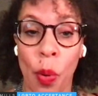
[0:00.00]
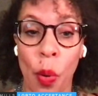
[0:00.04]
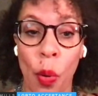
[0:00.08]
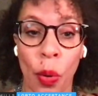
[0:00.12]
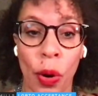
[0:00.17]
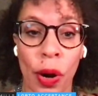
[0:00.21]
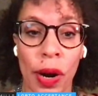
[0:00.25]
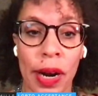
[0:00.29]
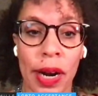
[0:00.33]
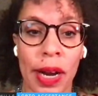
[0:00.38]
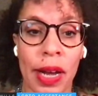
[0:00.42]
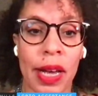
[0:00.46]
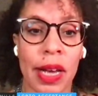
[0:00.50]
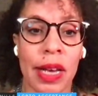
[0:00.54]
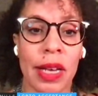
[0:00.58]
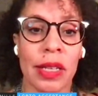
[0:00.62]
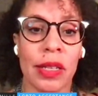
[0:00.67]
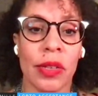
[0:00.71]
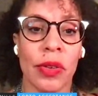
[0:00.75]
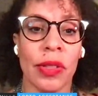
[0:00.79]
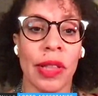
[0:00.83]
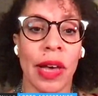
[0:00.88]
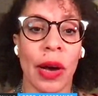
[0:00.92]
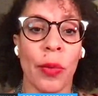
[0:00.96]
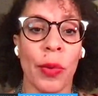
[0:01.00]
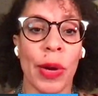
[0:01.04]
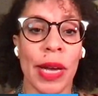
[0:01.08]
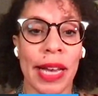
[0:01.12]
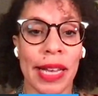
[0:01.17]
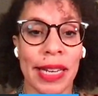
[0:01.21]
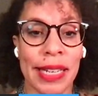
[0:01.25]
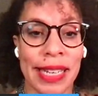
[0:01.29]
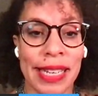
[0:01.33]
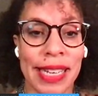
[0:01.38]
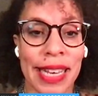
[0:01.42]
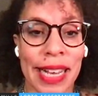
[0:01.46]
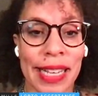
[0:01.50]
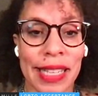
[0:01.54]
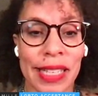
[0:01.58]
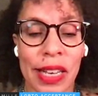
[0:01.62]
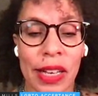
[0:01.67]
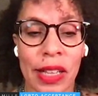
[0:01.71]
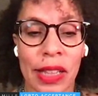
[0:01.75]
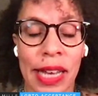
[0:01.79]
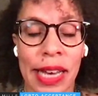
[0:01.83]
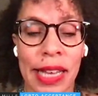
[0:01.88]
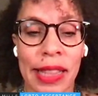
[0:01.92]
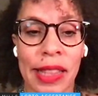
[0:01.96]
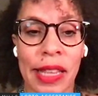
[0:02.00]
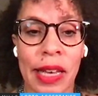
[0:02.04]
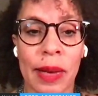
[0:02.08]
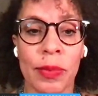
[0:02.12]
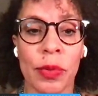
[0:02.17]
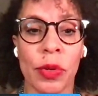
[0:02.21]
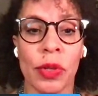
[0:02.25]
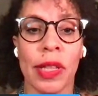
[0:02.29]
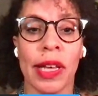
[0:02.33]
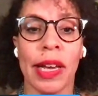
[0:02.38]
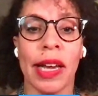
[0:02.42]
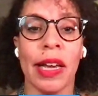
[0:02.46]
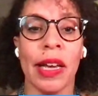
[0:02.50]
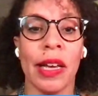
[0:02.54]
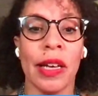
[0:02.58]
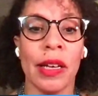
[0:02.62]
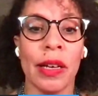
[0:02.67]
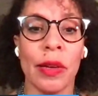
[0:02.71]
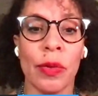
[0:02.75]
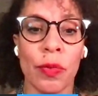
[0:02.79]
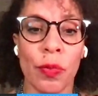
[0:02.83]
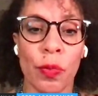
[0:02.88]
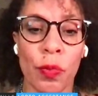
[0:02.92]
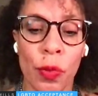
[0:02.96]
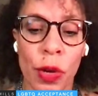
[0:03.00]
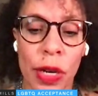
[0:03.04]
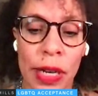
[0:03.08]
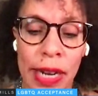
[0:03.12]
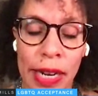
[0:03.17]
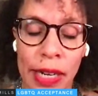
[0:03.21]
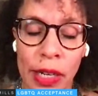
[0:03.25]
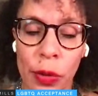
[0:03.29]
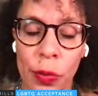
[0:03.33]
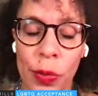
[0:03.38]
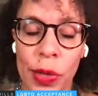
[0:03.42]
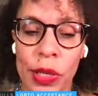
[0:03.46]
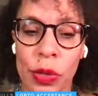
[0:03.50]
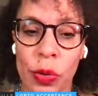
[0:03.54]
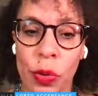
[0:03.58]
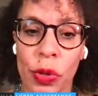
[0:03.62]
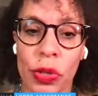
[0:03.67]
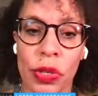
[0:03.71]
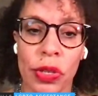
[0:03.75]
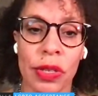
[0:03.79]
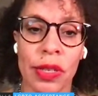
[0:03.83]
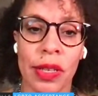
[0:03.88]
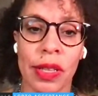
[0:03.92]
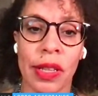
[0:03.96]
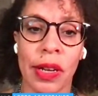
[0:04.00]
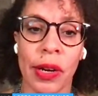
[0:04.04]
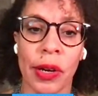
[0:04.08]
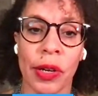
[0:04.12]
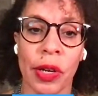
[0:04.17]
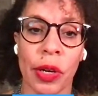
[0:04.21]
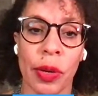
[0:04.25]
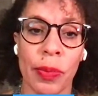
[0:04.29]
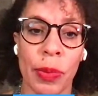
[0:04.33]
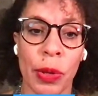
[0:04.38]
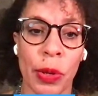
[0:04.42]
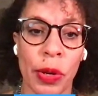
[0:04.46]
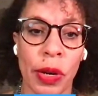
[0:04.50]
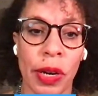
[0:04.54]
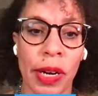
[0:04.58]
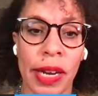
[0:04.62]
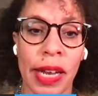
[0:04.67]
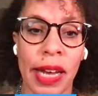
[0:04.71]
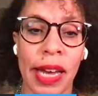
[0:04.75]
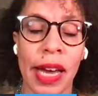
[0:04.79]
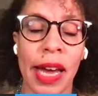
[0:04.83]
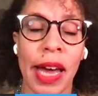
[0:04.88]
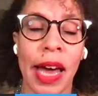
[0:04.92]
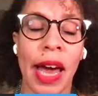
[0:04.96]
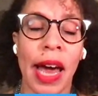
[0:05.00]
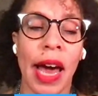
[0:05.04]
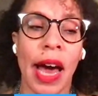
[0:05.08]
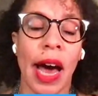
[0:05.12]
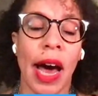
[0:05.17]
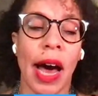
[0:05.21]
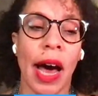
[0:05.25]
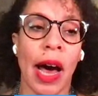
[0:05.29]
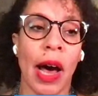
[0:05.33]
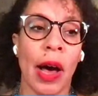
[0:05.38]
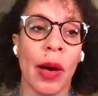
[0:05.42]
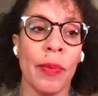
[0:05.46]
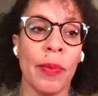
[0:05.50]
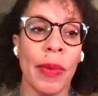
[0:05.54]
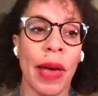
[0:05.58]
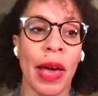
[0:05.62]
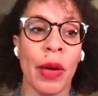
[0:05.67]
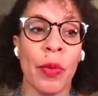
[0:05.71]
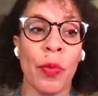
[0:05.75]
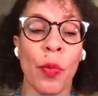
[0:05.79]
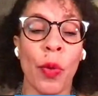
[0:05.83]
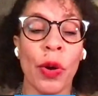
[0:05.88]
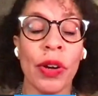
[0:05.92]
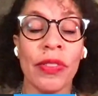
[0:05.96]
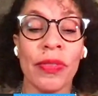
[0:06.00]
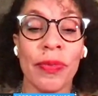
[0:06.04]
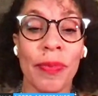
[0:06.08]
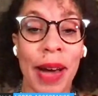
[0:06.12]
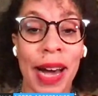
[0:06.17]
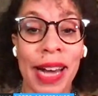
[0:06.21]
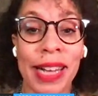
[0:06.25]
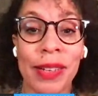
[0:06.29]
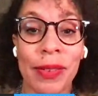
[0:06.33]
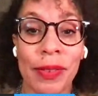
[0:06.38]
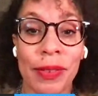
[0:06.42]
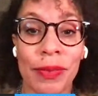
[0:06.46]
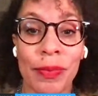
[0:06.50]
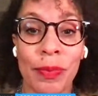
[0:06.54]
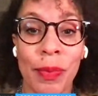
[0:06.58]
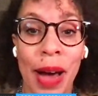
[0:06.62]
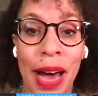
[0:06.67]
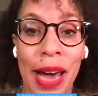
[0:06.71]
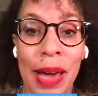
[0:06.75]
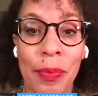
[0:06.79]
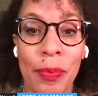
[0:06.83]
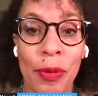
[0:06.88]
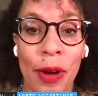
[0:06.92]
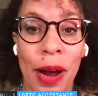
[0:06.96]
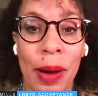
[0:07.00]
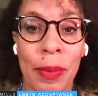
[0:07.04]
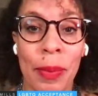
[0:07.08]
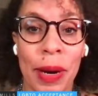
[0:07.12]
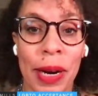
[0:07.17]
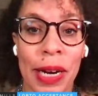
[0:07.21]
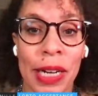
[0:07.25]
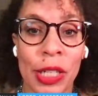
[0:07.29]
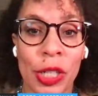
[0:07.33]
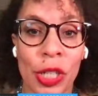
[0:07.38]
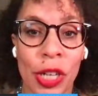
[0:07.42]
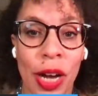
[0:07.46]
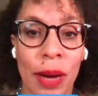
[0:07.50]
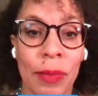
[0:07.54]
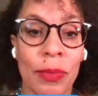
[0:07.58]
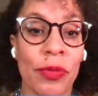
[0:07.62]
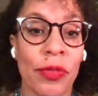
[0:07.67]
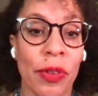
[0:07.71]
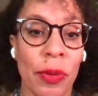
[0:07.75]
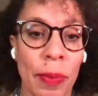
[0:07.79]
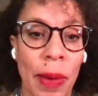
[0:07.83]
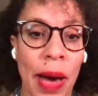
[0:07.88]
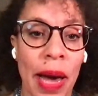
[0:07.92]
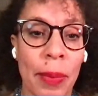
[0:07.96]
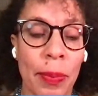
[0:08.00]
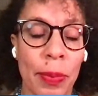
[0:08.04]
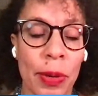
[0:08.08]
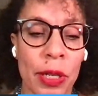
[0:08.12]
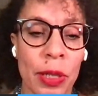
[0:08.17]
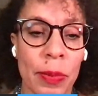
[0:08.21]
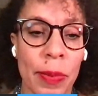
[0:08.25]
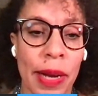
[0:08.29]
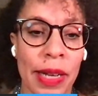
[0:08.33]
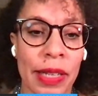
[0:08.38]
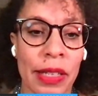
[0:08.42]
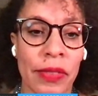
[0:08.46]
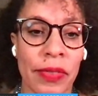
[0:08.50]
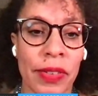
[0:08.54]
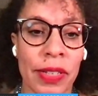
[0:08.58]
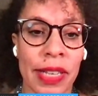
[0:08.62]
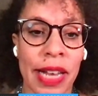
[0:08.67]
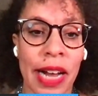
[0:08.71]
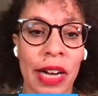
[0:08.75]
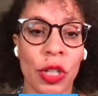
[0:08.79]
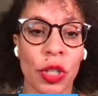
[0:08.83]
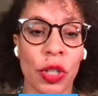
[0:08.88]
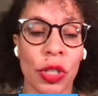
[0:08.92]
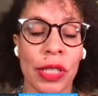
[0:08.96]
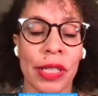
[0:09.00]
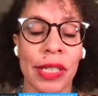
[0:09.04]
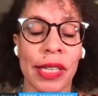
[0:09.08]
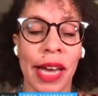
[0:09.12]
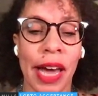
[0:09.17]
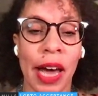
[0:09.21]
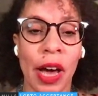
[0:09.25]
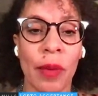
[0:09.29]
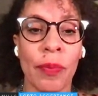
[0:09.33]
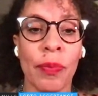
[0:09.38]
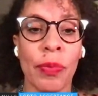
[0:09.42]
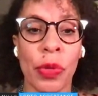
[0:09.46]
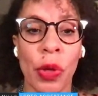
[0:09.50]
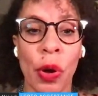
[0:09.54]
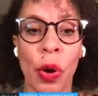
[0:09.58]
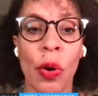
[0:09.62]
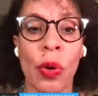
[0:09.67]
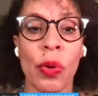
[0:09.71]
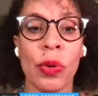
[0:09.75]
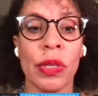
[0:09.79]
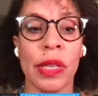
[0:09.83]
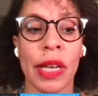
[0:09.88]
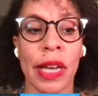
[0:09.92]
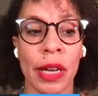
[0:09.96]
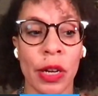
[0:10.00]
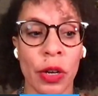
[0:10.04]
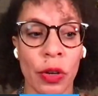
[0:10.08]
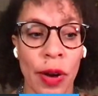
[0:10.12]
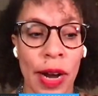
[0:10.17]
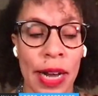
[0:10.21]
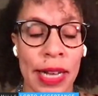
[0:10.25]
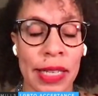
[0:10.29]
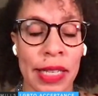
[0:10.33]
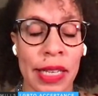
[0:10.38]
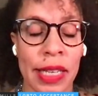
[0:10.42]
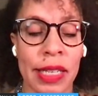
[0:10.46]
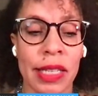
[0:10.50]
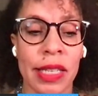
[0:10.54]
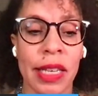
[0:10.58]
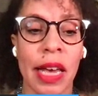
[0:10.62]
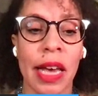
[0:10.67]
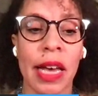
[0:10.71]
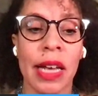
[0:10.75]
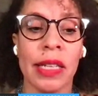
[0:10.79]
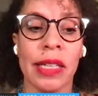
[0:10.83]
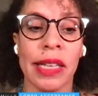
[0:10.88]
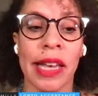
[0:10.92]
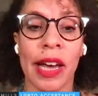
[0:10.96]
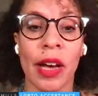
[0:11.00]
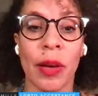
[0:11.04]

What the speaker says: support so that we can de-escalate them so they can connect to resources in their community. And one of my primary jobs from my perspective is actually to help those in crisis,